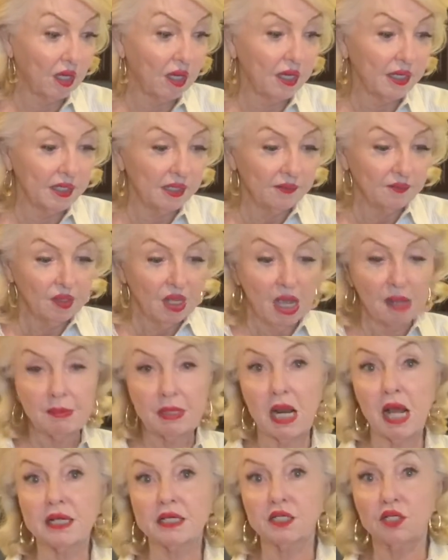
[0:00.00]
I
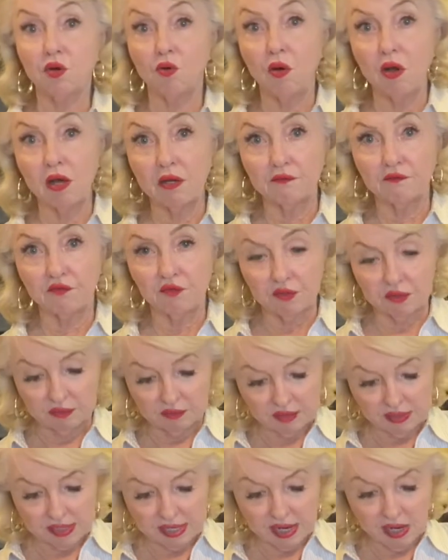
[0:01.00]
mean, I could go on
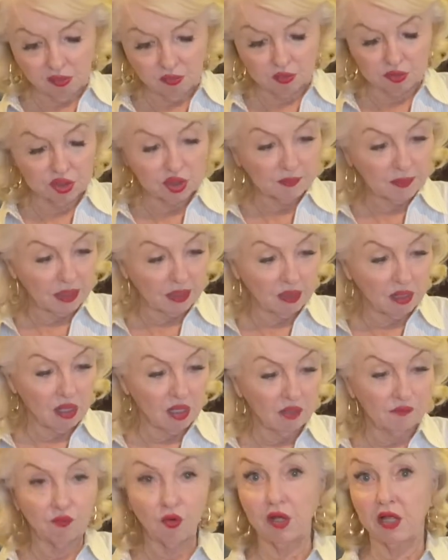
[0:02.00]
for hours about
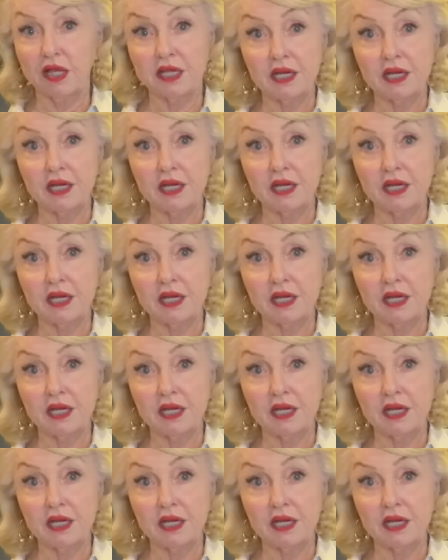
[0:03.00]
olive oil,